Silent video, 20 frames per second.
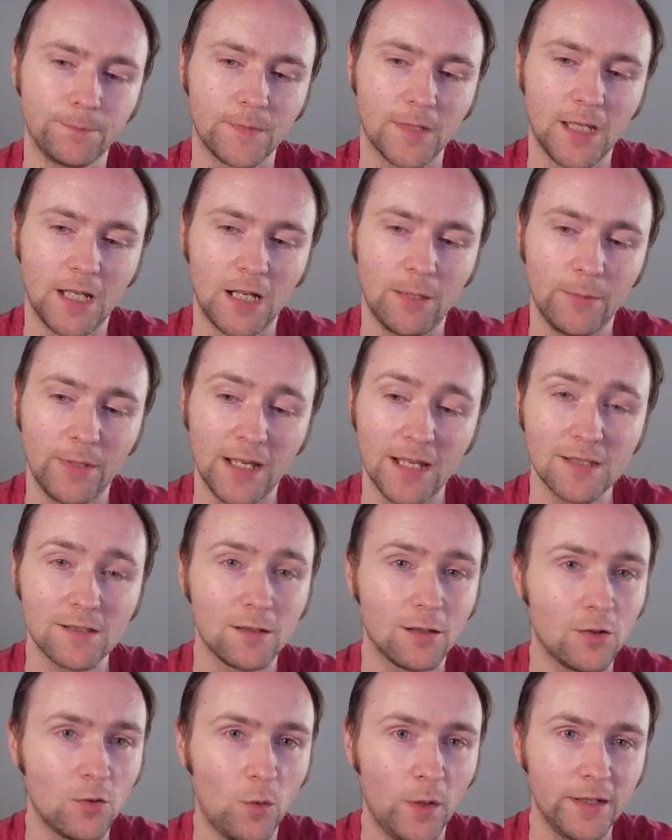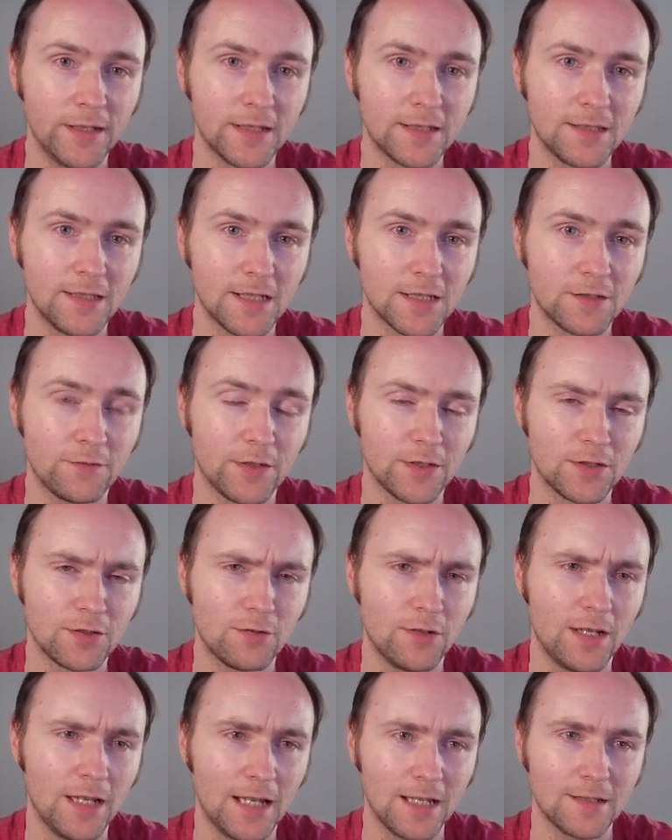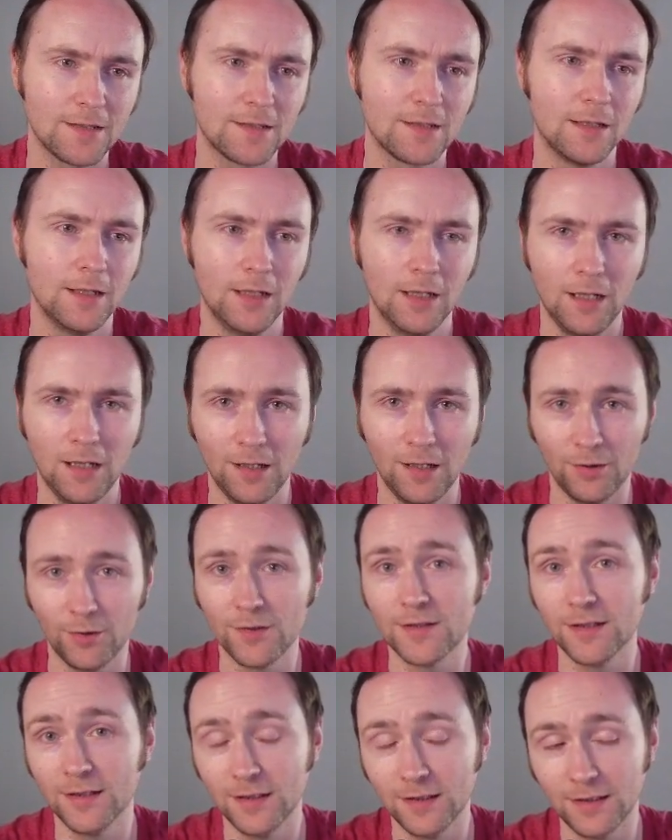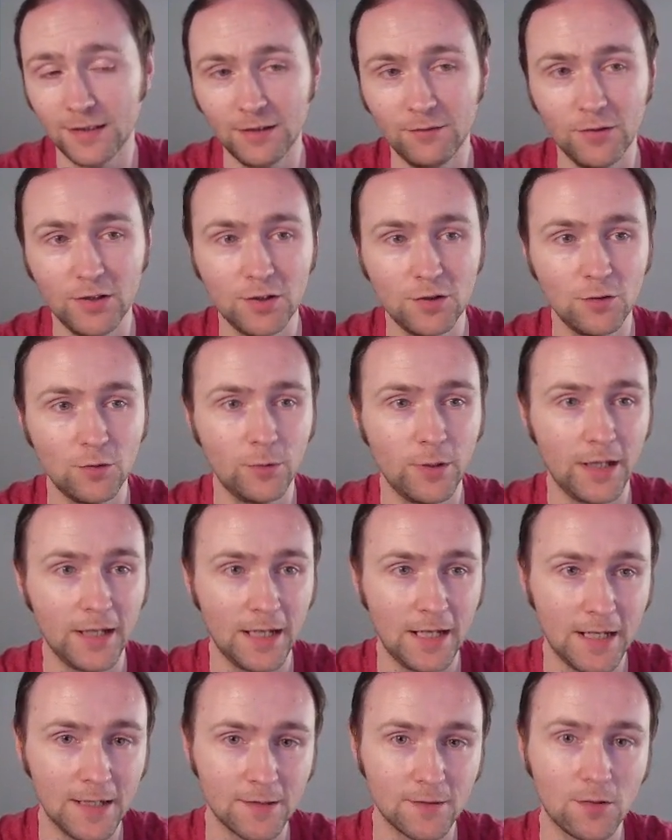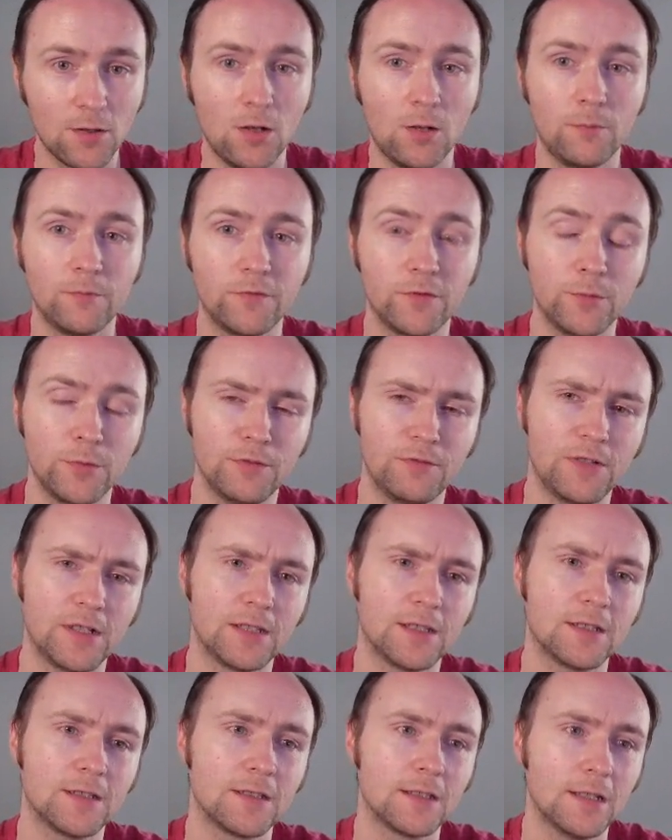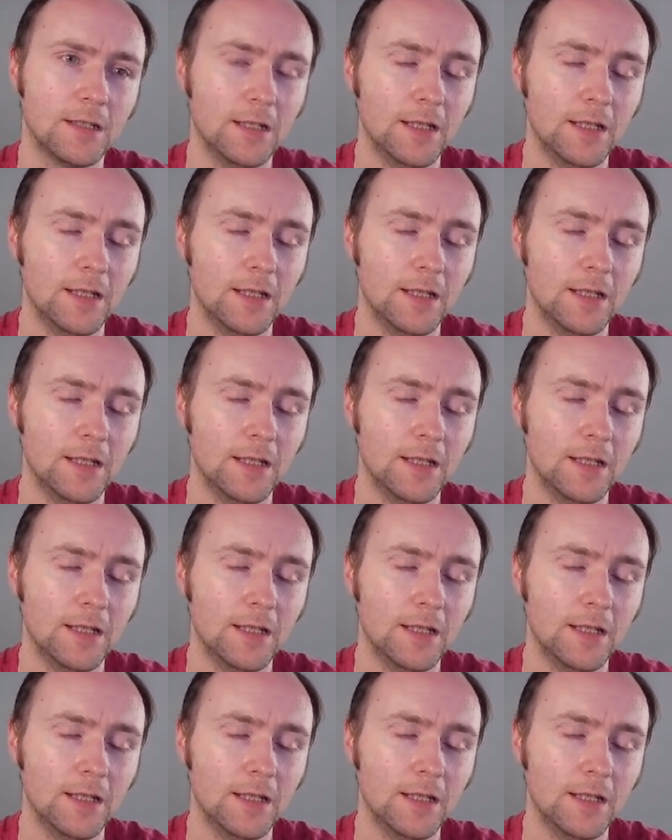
He has got quite an extensive history as announced in the TV show. He has come from Juventus.